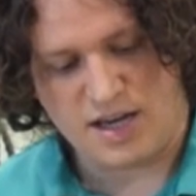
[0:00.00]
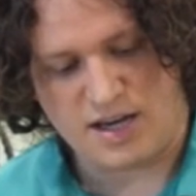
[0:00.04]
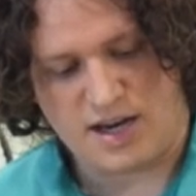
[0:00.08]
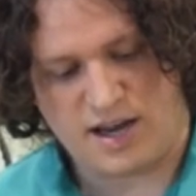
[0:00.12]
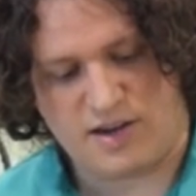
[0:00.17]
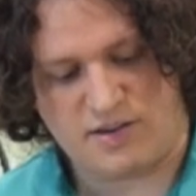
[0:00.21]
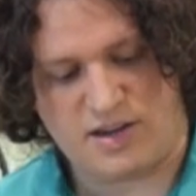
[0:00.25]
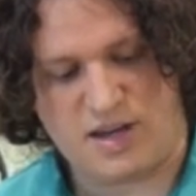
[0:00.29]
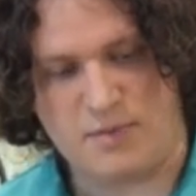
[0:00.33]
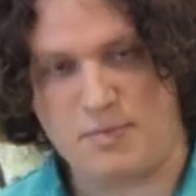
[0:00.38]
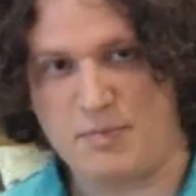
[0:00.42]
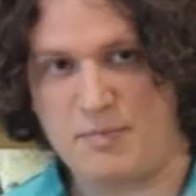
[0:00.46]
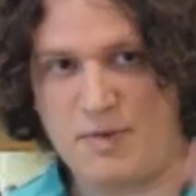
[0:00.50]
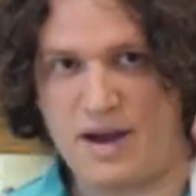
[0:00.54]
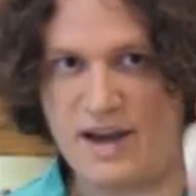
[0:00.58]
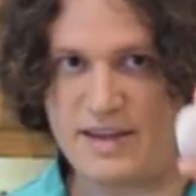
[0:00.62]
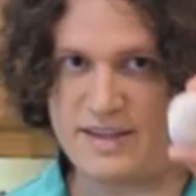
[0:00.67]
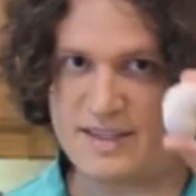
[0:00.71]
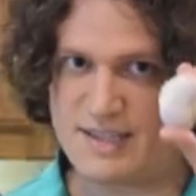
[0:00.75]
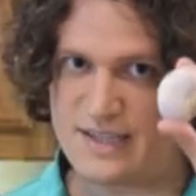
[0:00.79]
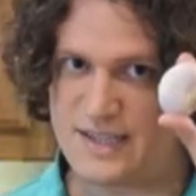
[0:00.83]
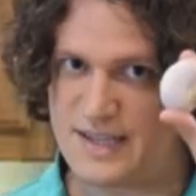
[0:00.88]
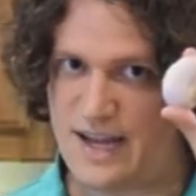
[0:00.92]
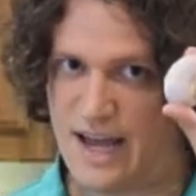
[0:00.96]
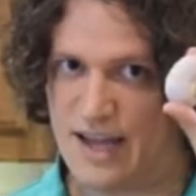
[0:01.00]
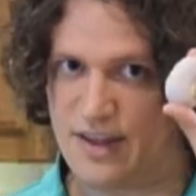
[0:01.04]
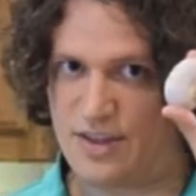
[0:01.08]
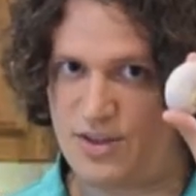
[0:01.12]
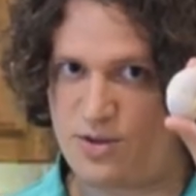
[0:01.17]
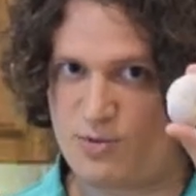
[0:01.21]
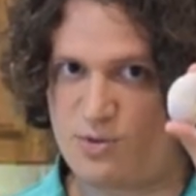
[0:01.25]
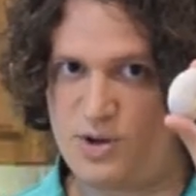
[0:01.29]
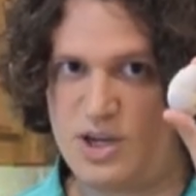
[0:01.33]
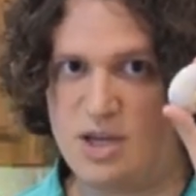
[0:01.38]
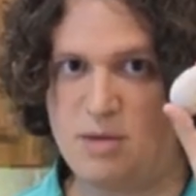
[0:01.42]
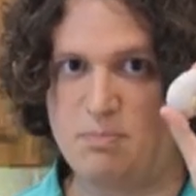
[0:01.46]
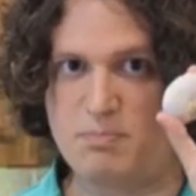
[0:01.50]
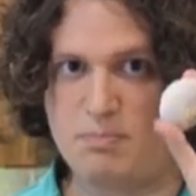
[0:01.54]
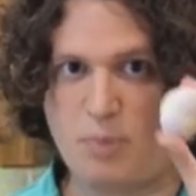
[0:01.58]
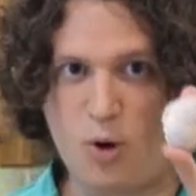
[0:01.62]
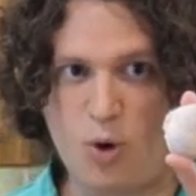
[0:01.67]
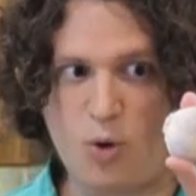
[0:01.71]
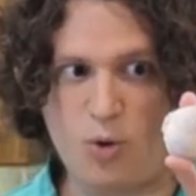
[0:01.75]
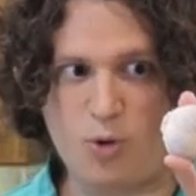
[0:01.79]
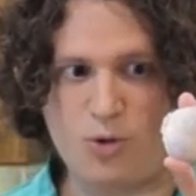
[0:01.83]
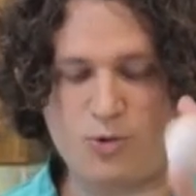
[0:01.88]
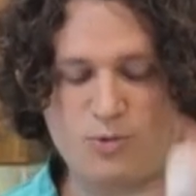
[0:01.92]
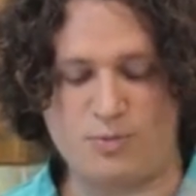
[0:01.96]
Now keep in mind, this is not three
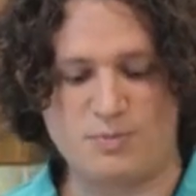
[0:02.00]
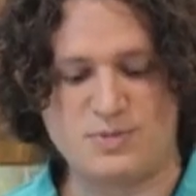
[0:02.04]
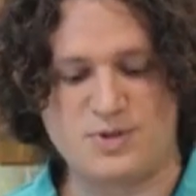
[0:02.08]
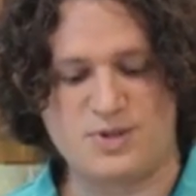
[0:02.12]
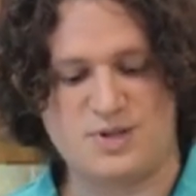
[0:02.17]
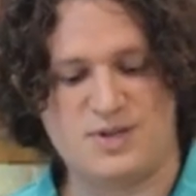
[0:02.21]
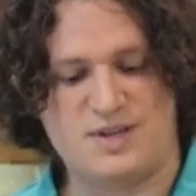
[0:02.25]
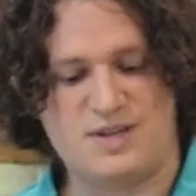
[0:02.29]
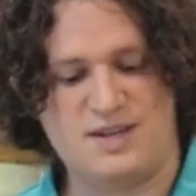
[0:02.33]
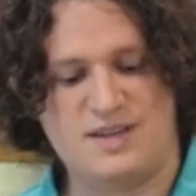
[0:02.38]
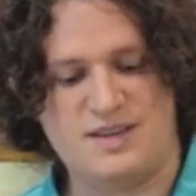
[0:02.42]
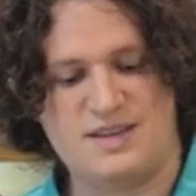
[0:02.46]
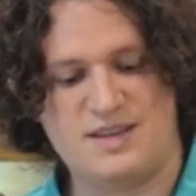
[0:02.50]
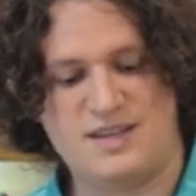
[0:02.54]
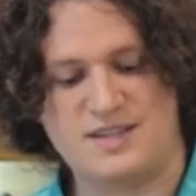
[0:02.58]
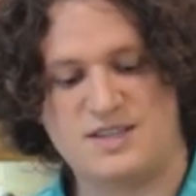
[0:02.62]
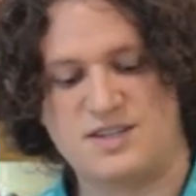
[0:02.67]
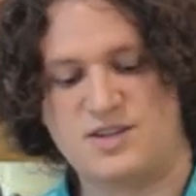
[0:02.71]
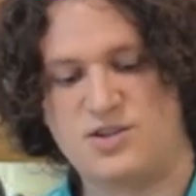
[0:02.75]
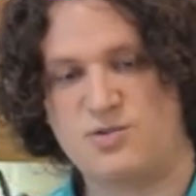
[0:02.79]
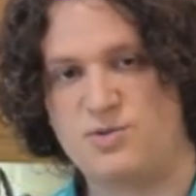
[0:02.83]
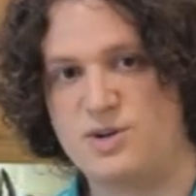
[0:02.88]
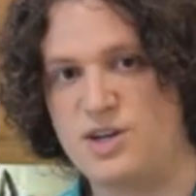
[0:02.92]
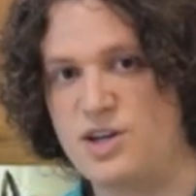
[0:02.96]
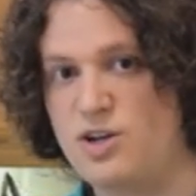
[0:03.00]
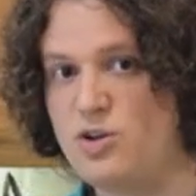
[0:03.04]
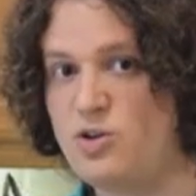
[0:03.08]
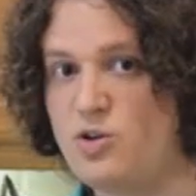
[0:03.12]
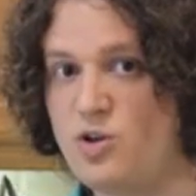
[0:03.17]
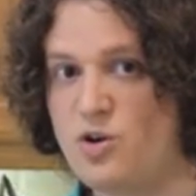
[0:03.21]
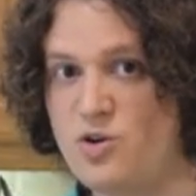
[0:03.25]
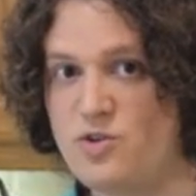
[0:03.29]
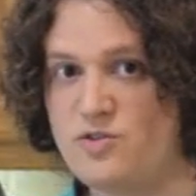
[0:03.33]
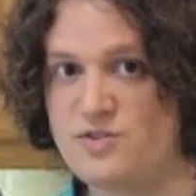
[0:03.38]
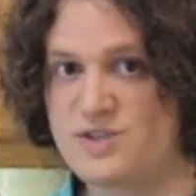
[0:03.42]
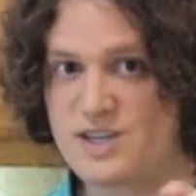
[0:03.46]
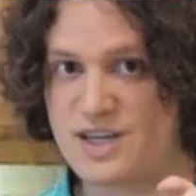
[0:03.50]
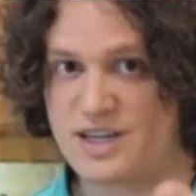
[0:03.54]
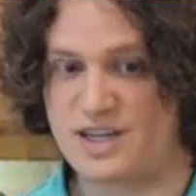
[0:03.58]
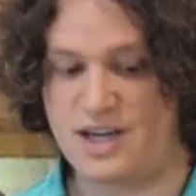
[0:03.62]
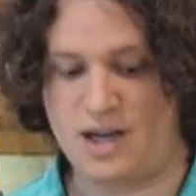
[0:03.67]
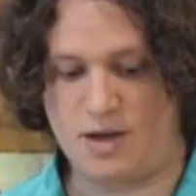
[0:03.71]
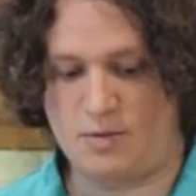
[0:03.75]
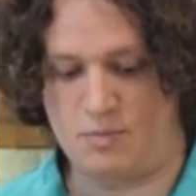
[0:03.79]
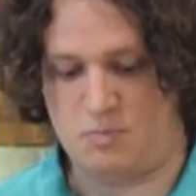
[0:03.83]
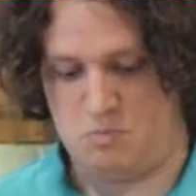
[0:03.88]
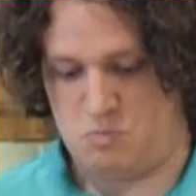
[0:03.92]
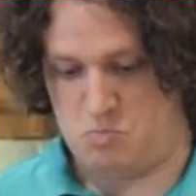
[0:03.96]
bulbs, this is three cloves that
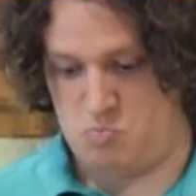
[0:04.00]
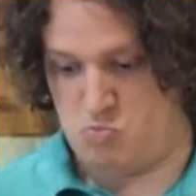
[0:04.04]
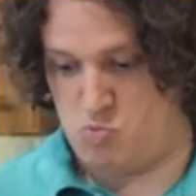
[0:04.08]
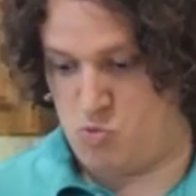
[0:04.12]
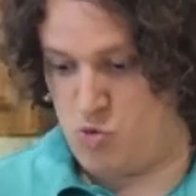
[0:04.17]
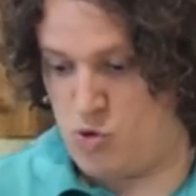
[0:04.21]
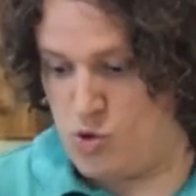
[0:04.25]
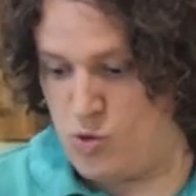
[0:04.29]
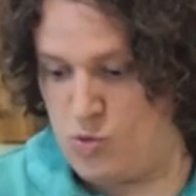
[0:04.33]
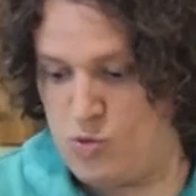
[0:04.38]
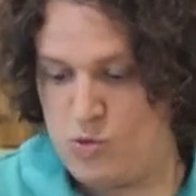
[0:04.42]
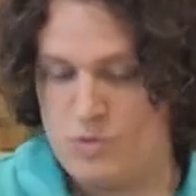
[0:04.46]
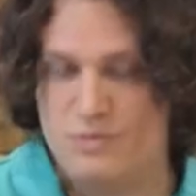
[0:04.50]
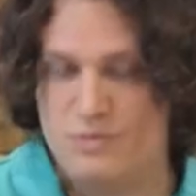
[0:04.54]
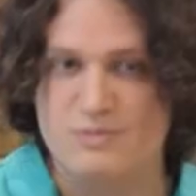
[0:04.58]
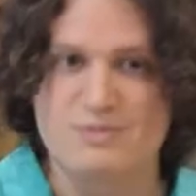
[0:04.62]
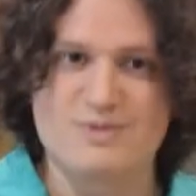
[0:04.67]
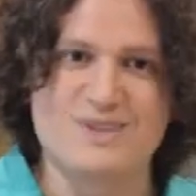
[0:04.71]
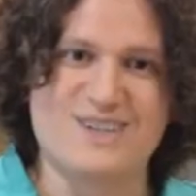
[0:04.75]
come, woo,